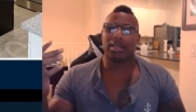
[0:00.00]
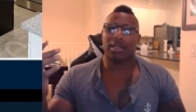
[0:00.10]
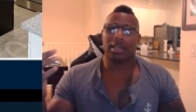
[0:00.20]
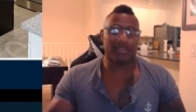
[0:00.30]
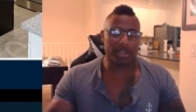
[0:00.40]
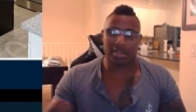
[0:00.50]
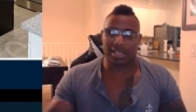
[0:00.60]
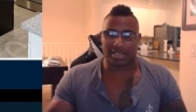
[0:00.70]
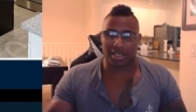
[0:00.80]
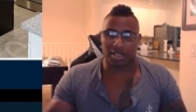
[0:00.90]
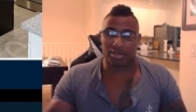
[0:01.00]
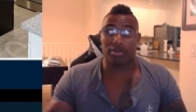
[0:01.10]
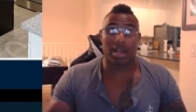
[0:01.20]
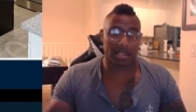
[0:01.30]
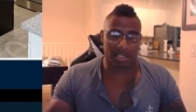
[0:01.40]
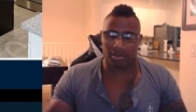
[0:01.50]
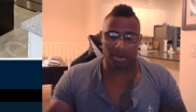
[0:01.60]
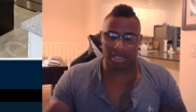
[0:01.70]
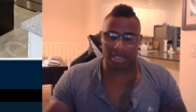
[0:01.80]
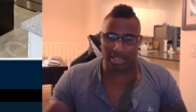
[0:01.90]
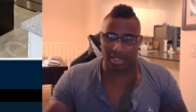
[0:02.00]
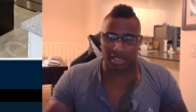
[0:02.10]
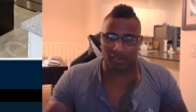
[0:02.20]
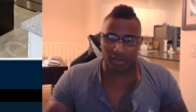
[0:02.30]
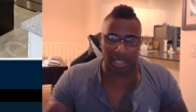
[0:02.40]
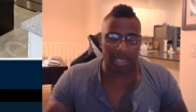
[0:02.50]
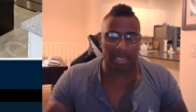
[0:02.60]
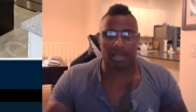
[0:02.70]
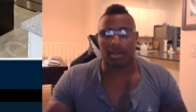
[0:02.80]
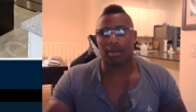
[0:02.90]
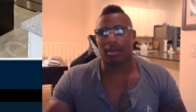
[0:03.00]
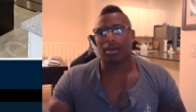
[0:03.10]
even though that's going to do nothing realistically for lighting.